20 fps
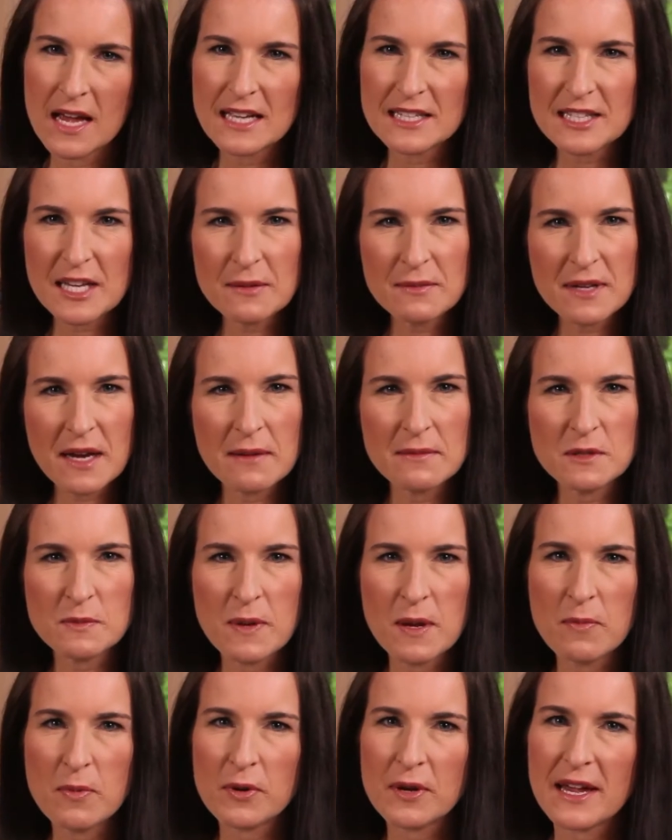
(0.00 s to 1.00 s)
Sometimes
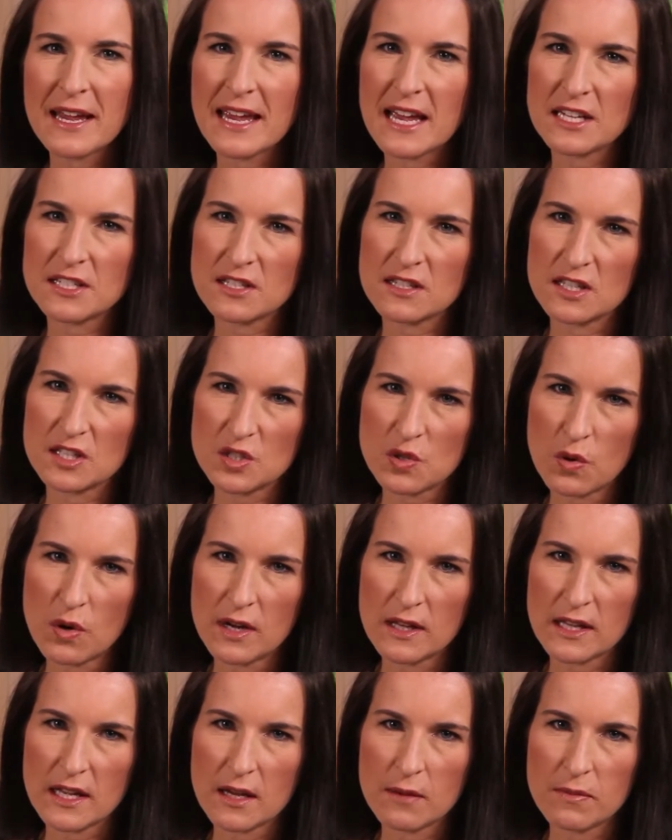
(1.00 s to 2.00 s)
people can get to the
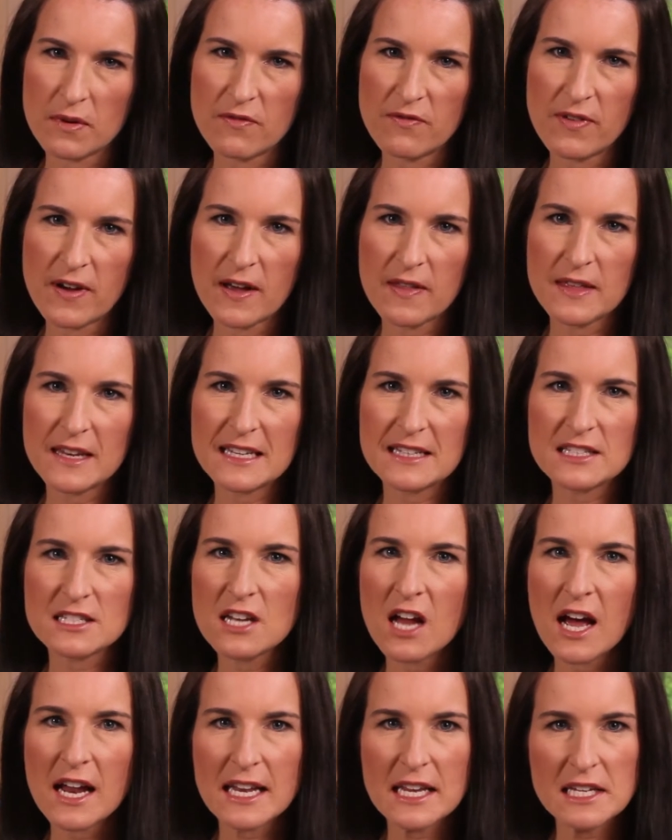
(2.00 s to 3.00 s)
toilet but find that it's
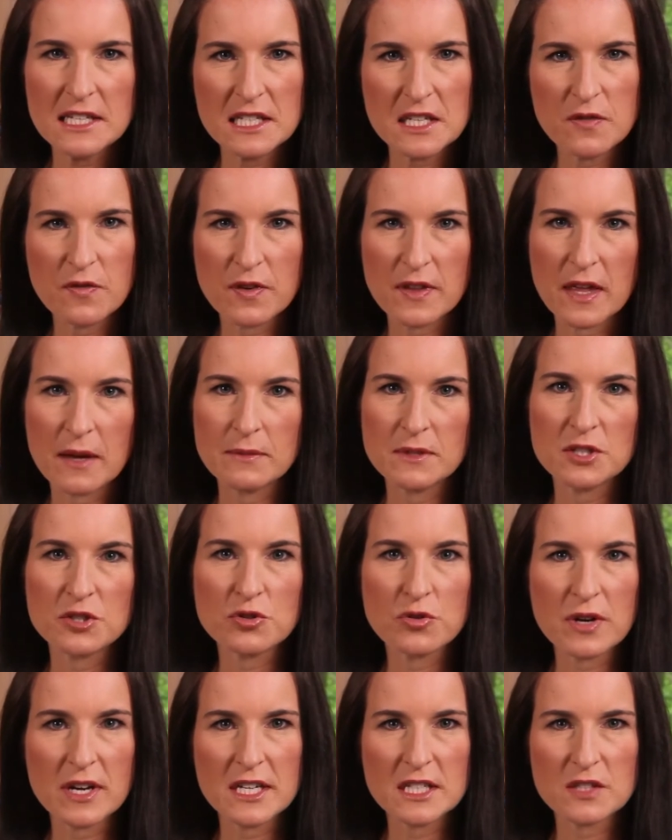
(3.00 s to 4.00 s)
not easy for them to
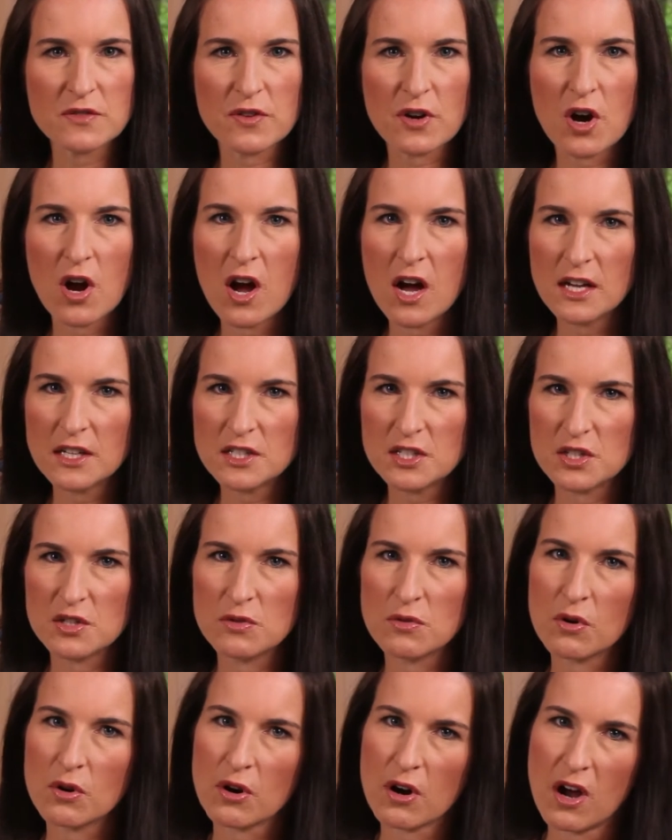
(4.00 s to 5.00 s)
transfer onto
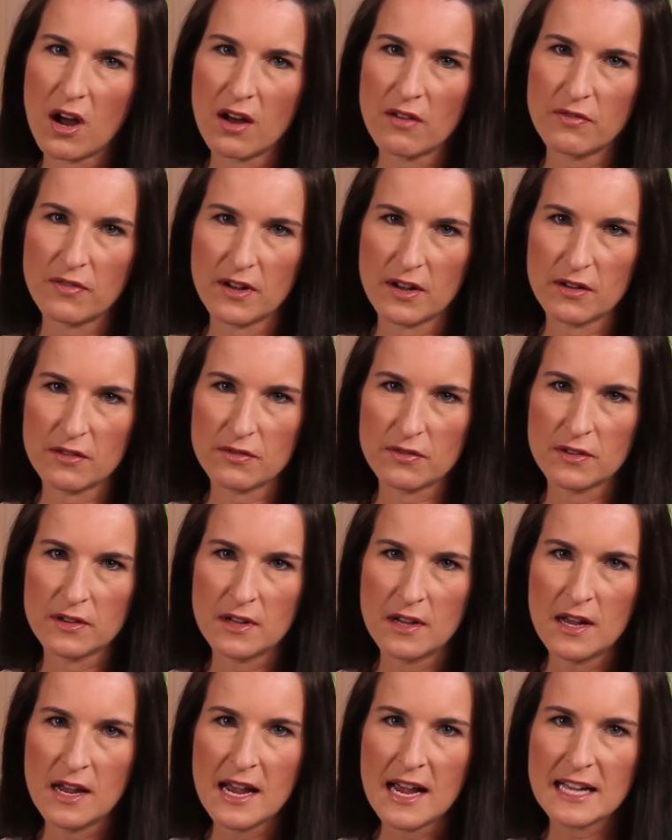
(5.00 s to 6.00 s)
or off of,
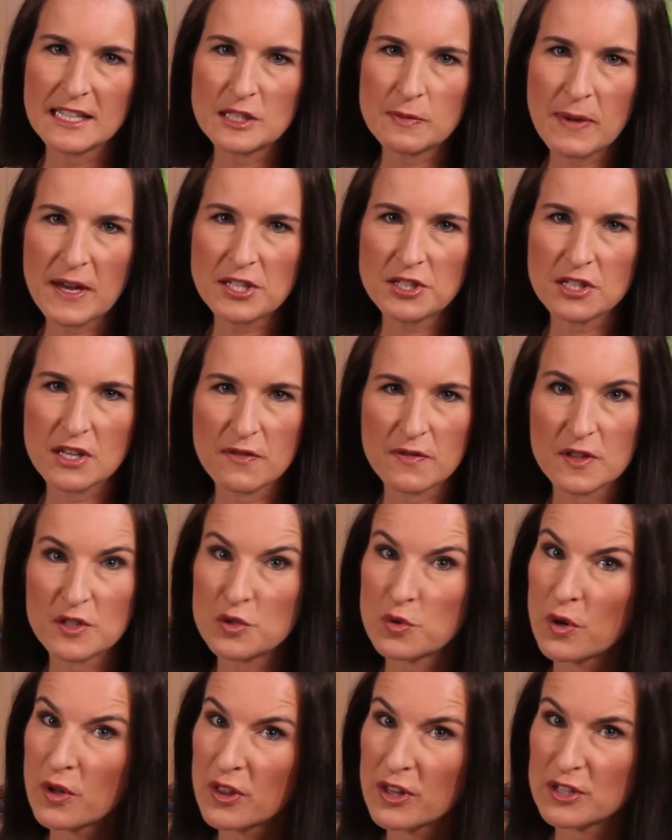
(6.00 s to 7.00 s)
especially if the
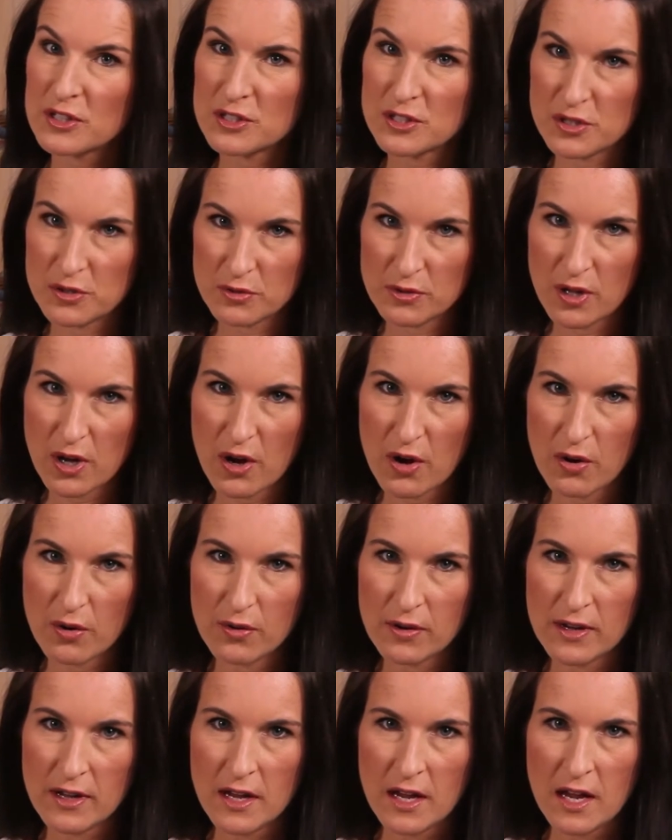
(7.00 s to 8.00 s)
toilet is too low.